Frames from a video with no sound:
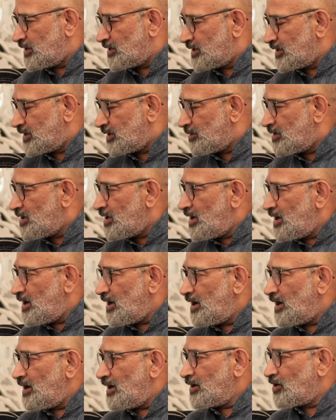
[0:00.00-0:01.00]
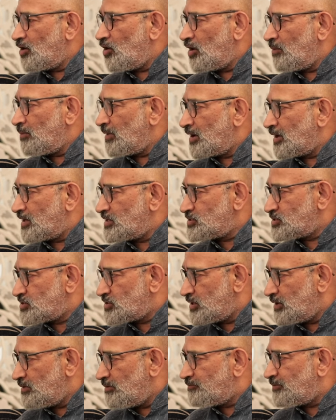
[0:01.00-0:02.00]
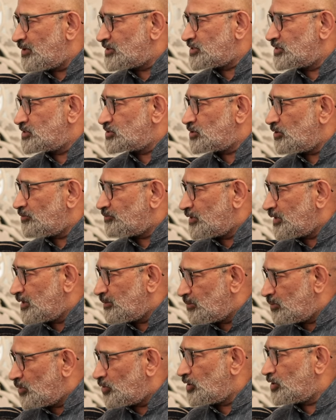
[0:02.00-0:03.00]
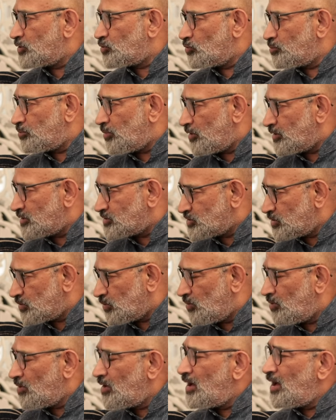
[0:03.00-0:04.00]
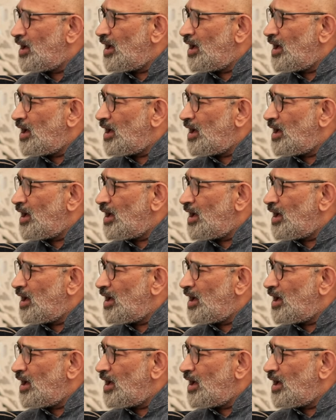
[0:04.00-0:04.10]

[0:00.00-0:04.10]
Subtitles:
in the economic emphasis of the Modi 2.0.